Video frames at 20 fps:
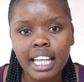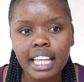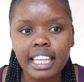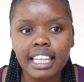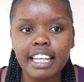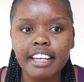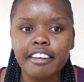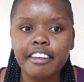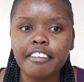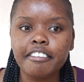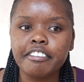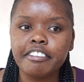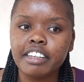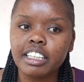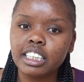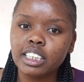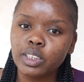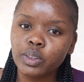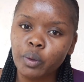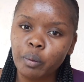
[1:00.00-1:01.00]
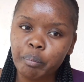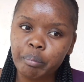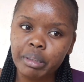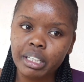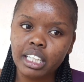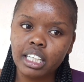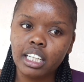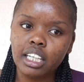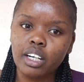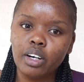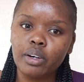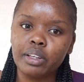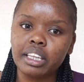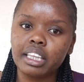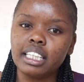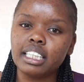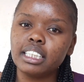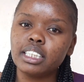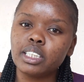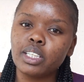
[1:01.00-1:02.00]
The first topic on
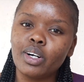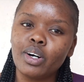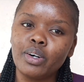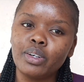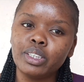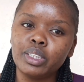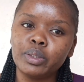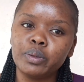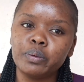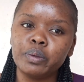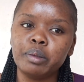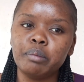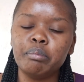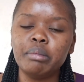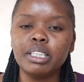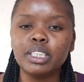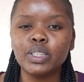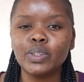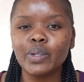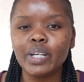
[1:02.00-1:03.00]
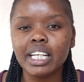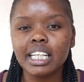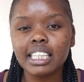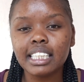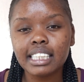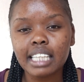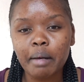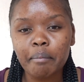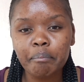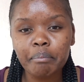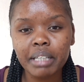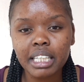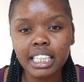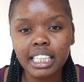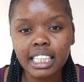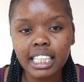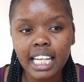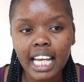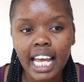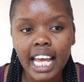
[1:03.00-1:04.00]
this course will be soil
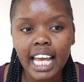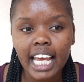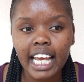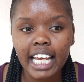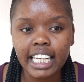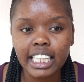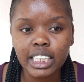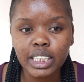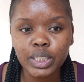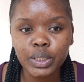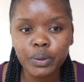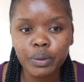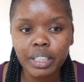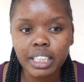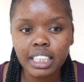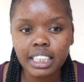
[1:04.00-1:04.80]
sampling and soil